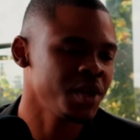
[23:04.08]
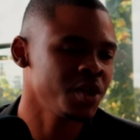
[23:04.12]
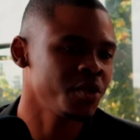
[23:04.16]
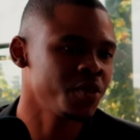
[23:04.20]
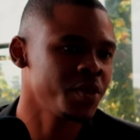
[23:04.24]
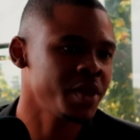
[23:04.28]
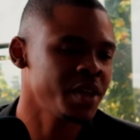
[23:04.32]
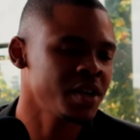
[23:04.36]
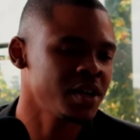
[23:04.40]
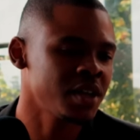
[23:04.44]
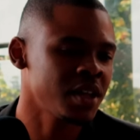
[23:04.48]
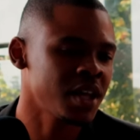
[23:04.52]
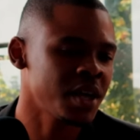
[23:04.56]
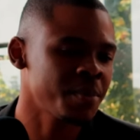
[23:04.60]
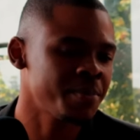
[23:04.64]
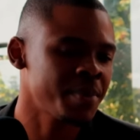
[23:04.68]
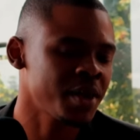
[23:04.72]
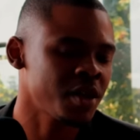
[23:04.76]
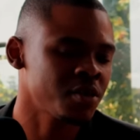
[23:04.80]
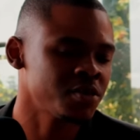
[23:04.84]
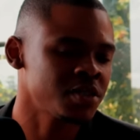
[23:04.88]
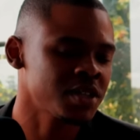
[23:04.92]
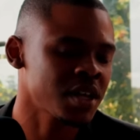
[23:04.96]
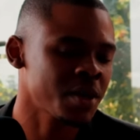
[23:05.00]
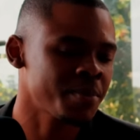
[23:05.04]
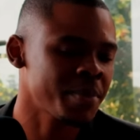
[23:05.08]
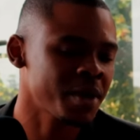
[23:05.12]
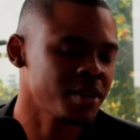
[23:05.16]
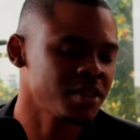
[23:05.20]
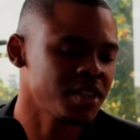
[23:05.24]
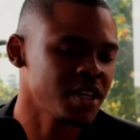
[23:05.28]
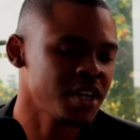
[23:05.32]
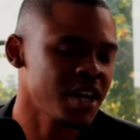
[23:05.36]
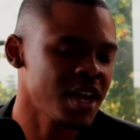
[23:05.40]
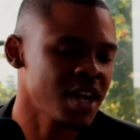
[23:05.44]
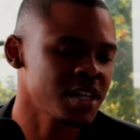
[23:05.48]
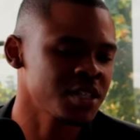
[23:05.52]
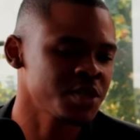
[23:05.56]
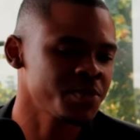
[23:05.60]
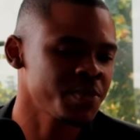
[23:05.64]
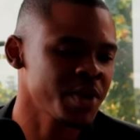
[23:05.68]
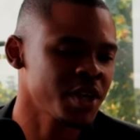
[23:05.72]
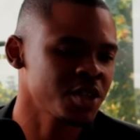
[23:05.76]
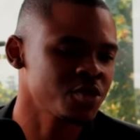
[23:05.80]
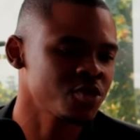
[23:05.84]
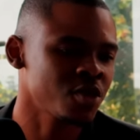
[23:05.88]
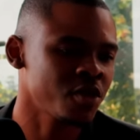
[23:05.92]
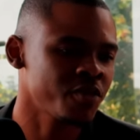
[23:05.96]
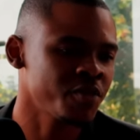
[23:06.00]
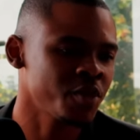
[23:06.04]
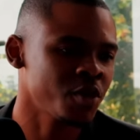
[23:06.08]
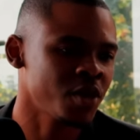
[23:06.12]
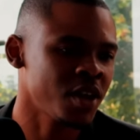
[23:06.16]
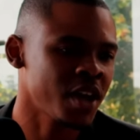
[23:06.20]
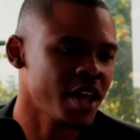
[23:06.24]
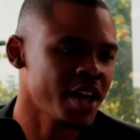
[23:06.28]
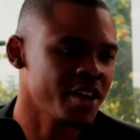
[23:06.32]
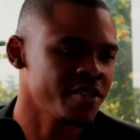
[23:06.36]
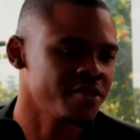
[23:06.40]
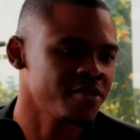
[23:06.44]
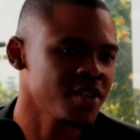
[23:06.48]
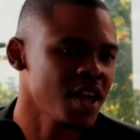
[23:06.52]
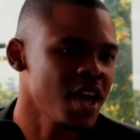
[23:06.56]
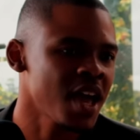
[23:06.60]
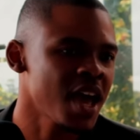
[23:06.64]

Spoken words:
being real about that aspect of your life.